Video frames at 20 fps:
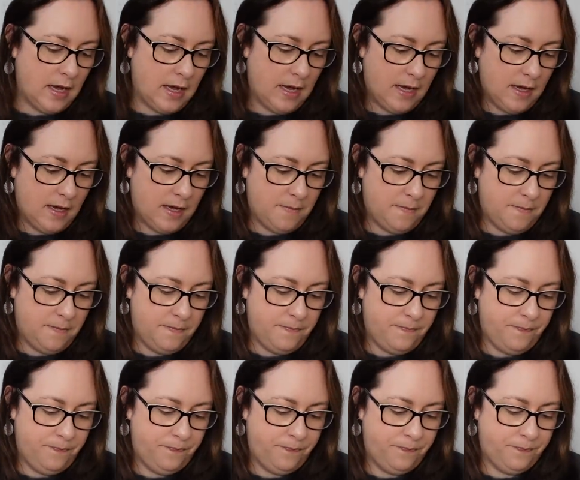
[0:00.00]

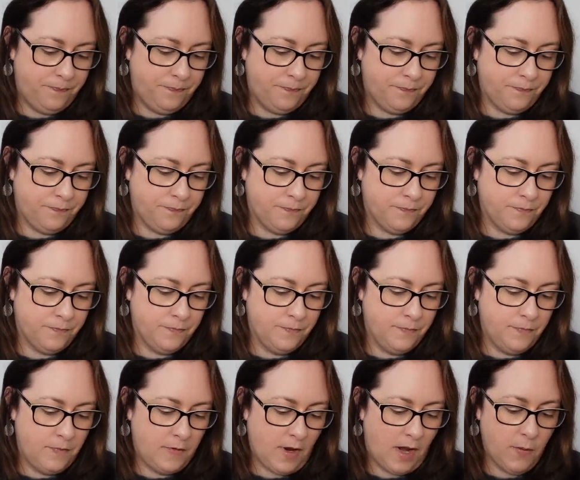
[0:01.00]

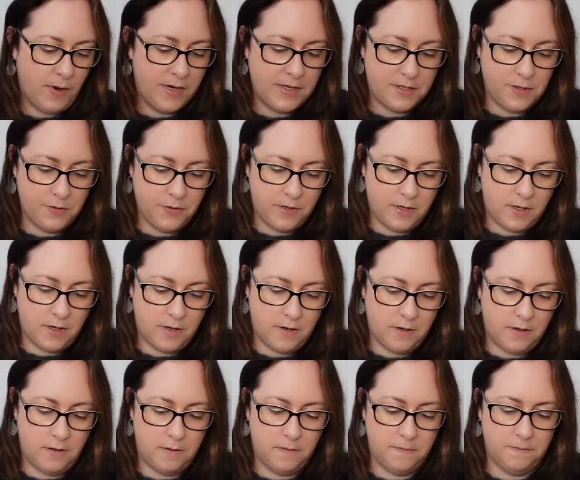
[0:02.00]
I went to
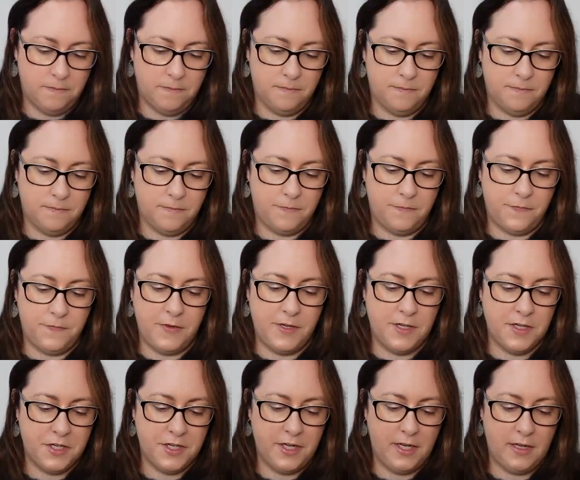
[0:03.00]
a
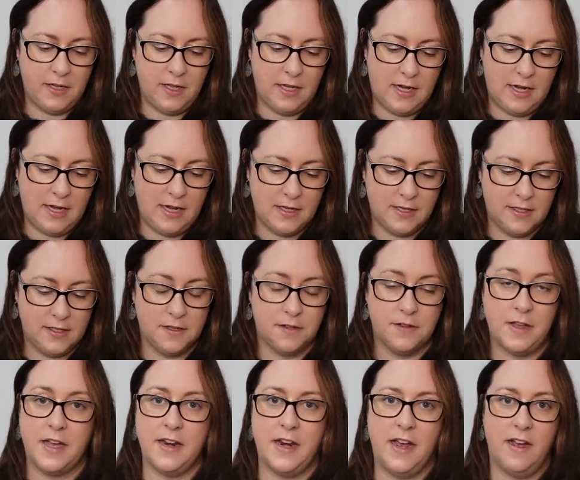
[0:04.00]
finishing class
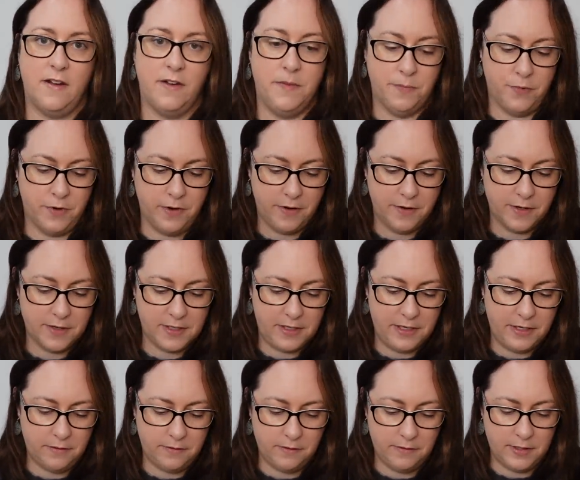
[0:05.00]
at our Embroiderers
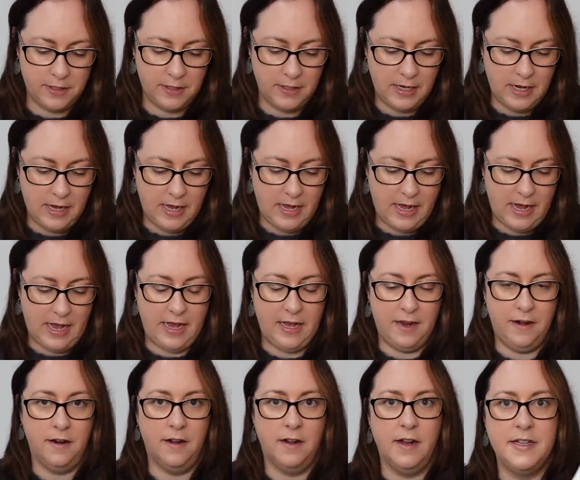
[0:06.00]
Guild
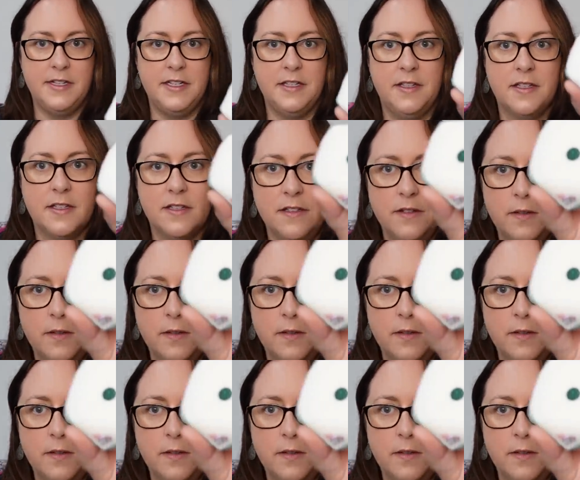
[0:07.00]
and I did this